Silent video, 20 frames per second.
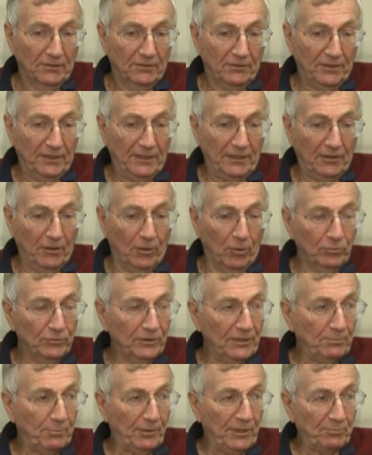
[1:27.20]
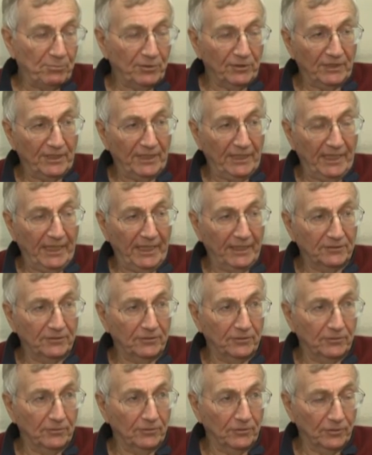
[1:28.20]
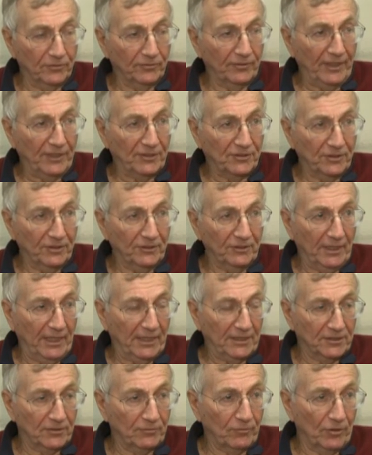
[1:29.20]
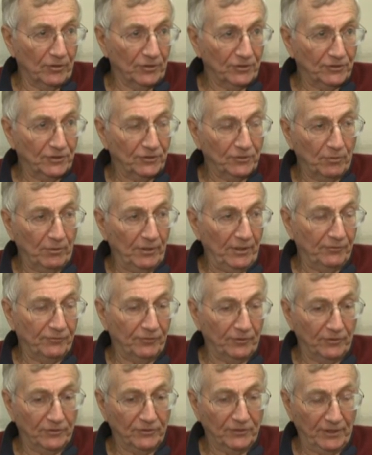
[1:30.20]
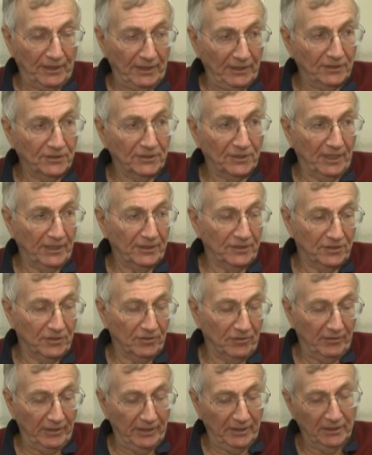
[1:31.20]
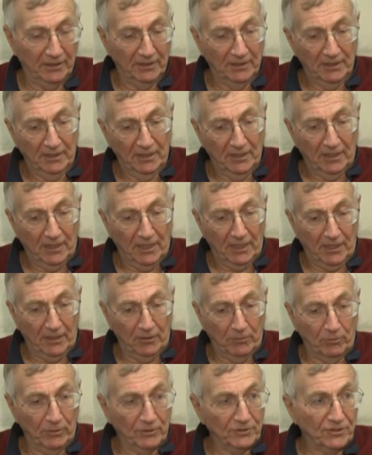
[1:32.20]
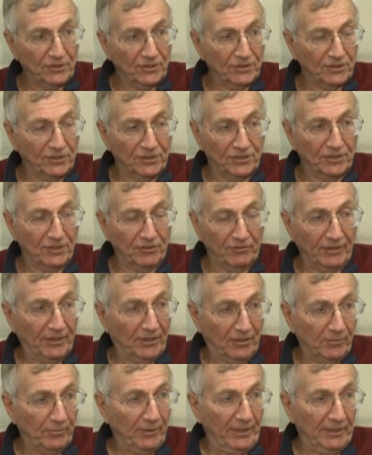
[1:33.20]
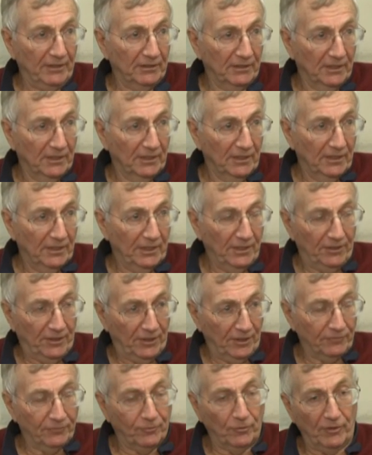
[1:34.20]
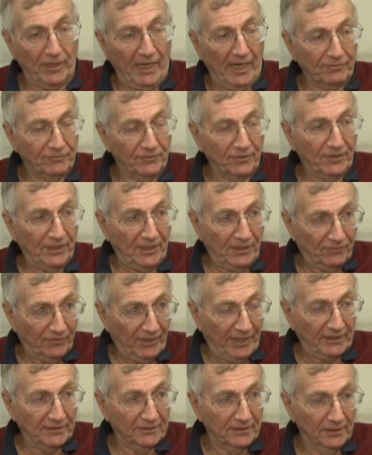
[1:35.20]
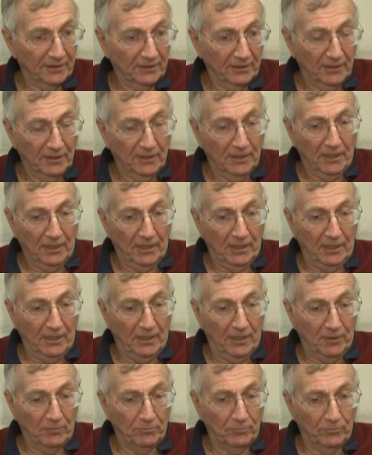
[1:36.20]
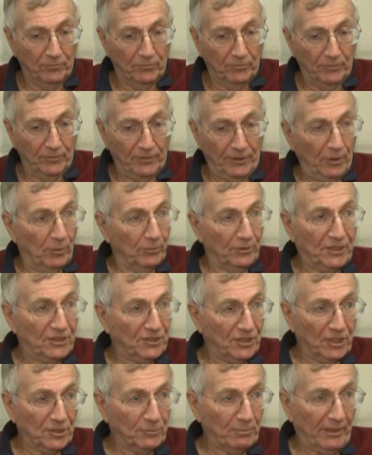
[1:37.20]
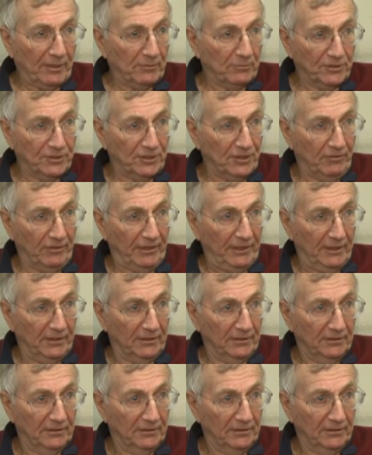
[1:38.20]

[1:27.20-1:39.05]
the only people that had nerve agent as of August the 21st inside Syria was the Syrian army. And therefore, after the event, the only suspect was Syria.